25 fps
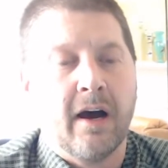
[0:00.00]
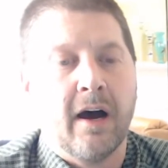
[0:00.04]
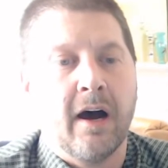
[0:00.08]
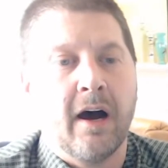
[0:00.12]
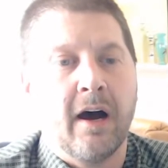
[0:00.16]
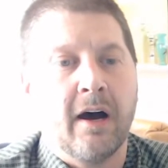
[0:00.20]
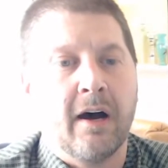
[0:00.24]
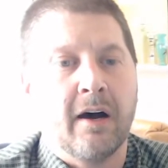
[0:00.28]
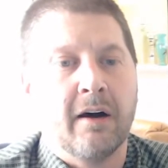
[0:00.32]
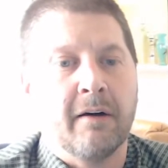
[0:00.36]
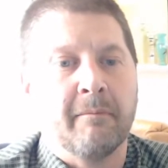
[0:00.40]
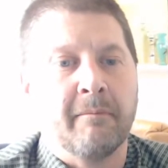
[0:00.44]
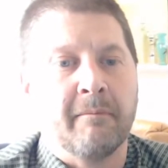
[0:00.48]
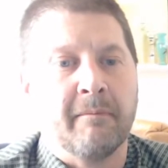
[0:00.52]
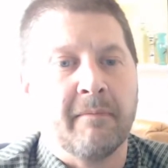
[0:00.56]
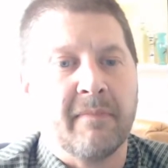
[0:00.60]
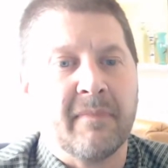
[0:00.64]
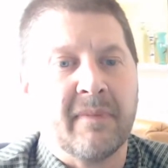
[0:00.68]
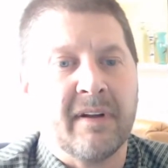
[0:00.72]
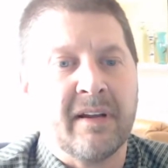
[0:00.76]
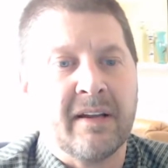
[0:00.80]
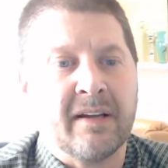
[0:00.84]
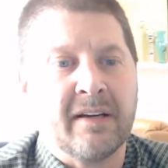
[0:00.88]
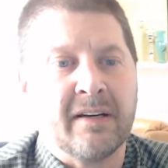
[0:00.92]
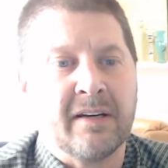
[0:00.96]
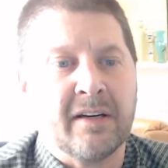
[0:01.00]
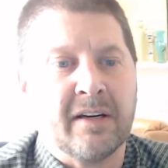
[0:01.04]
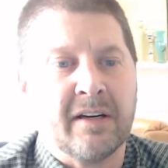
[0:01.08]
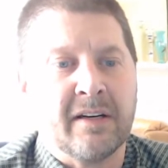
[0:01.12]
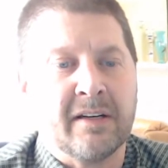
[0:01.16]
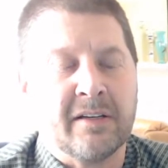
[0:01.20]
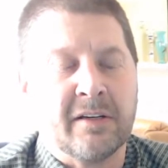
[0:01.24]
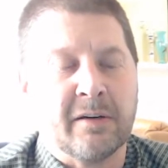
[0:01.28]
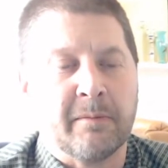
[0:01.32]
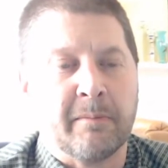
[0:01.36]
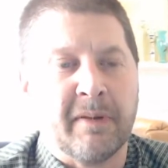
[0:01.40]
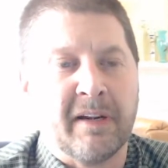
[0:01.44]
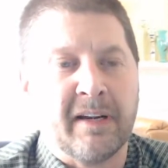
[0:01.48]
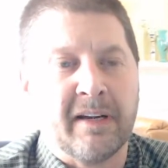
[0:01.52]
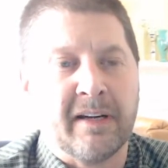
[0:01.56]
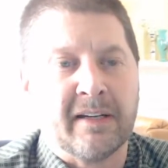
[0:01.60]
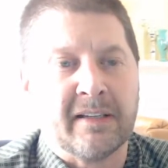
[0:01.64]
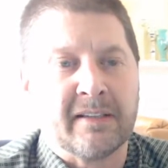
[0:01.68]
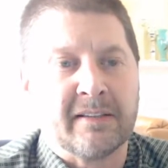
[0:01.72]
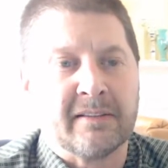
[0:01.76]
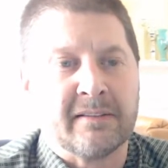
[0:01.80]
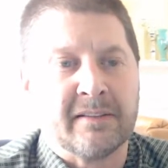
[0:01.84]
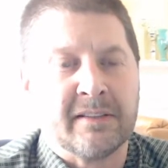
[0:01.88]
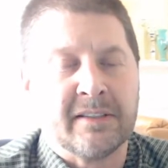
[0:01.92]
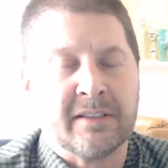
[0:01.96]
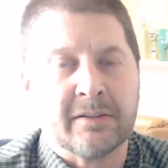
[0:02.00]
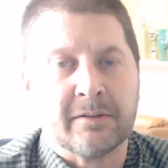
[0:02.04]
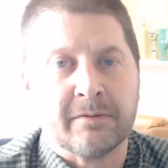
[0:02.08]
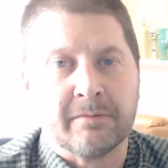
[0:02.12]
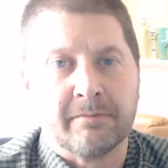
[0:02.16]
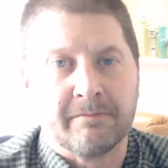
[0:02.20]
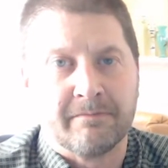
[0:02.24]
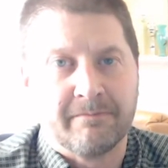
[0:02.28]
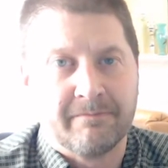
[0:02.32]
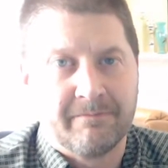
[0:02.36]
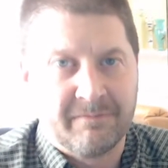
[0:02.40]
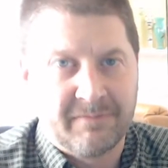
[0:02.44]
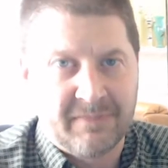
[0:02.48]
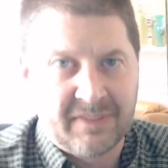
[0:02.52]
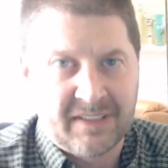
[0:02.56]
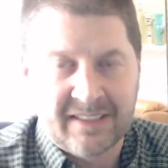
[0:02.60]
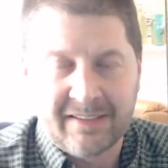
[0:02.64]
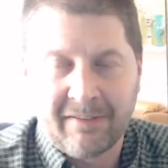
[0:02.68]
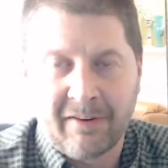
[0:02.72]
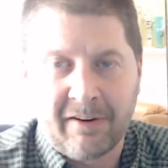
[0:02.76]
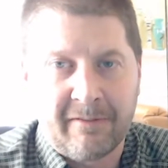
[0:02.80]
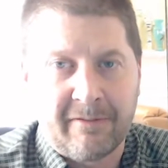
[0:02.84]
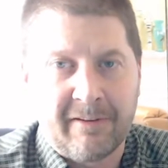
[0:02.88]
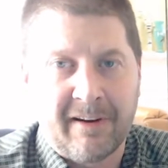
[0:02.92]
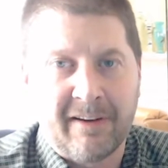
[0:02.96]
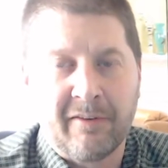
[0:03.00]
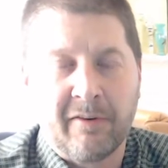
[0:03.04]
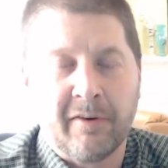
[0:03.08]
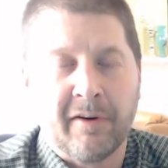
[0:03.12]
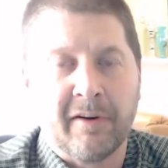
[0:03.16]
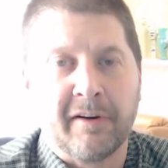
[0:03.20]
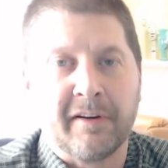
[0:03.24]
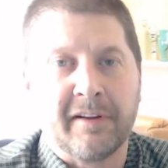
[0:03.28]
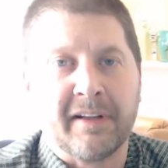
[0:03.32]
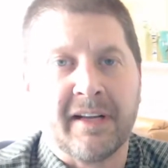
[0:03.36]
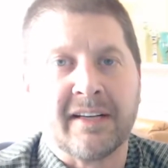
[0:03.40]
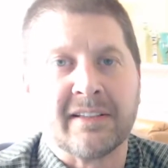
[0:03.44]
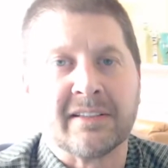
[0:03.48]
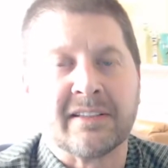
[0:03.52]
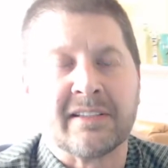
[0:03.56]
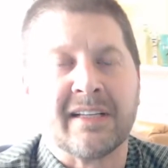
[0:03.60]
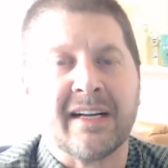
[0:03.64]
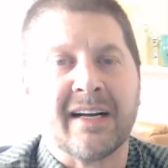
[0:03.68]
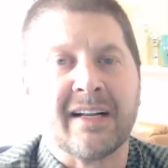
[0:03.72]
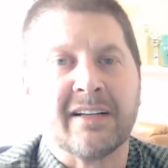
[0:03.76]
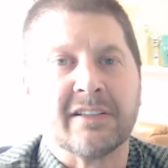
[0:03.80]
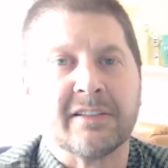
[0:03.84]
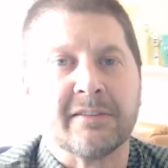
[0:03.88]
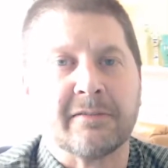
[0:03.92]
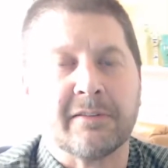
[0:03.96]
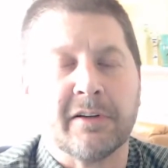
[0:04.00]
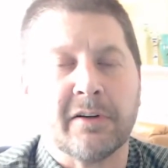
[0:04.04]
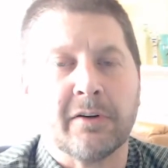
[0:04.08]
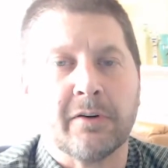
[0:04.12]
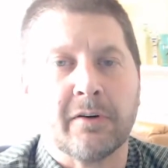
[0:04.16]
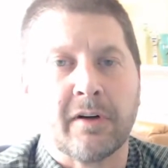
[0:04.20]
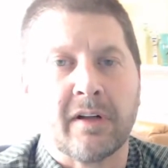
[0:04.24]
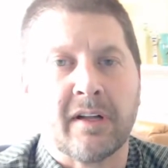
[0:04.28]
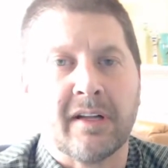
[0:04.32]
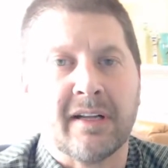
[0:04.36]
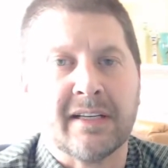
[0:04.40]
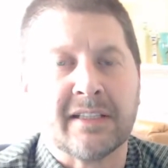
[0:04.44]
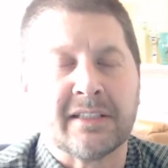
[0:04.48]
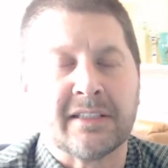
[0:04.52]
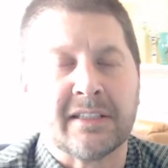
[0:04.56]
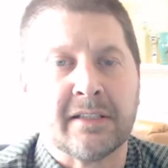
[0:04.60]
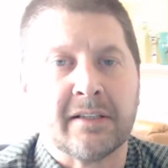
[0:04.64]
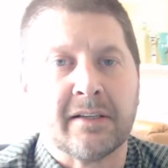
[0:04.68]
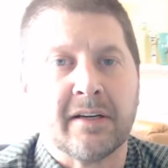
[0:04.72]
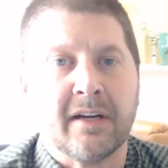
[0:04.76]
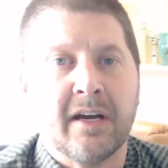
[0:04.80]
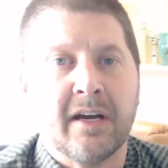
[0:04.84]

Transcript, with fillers: Um, and, and, you're paying, you know, seventy-five to hundred thousand dollars for the whole collection